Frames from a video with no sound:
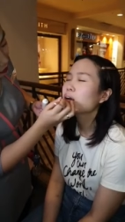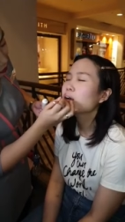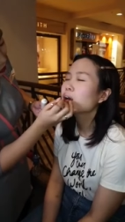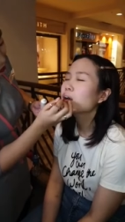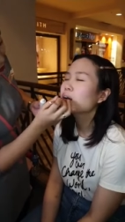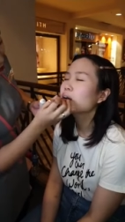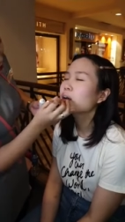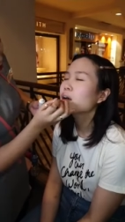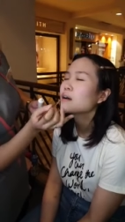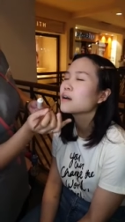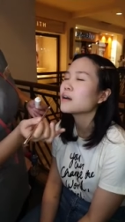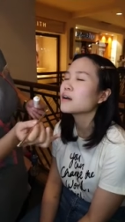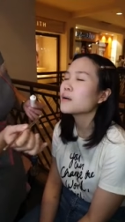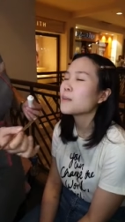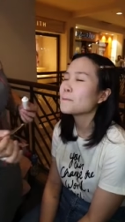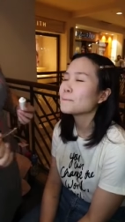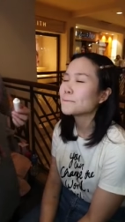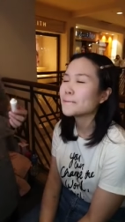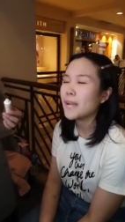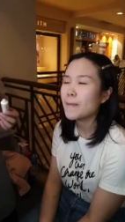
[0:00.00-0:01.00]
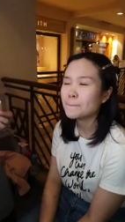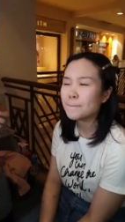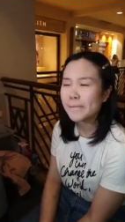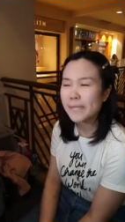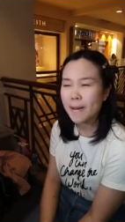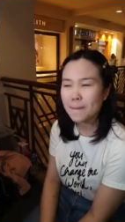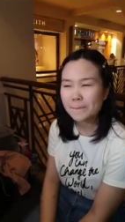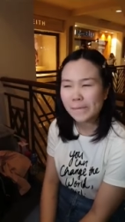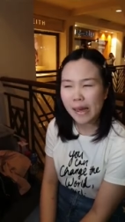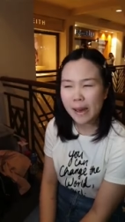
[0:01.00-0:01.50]
I have a question,
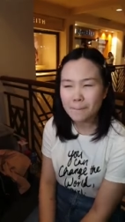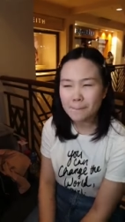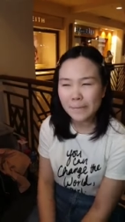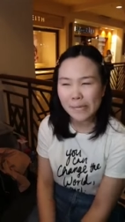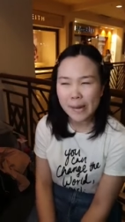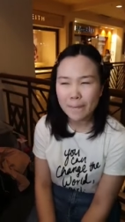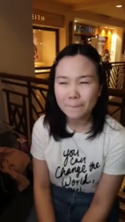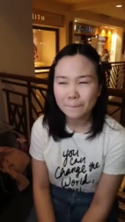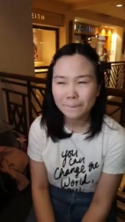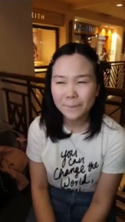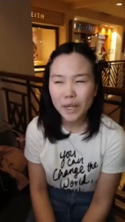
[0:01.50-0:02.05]
pero yan.